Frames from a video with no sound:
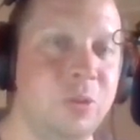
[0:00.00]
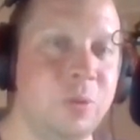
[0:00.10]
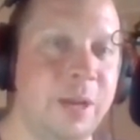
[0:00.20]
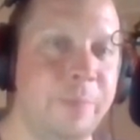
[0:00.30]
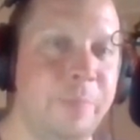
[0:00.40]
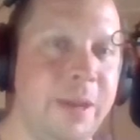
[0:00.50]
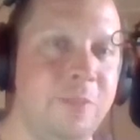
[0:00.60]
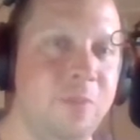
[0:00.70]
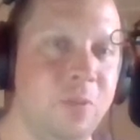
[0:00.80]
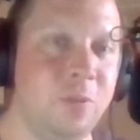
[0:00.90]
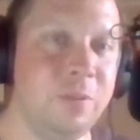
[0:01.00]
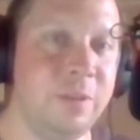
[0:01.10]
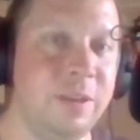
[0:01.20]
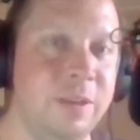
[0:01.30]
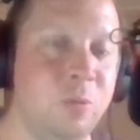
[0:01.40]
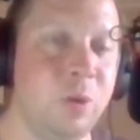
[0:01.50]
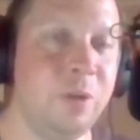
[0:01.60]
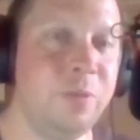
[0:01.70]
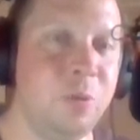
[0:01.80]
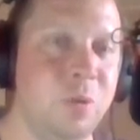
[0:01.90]
I paid for the
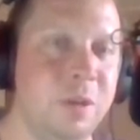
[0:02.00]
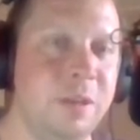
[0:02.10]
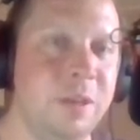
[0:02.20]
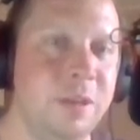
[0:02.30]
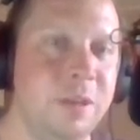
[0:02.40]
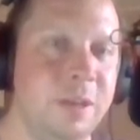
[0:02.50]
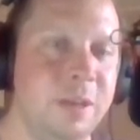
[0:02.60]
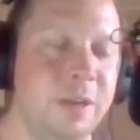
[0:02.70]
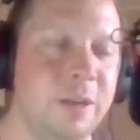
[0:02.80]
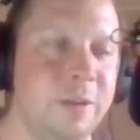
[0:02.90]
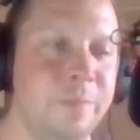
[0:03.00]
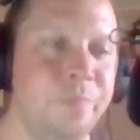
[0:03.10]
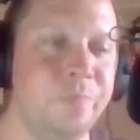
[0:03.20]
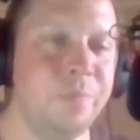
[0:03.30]
wealthy one. Um,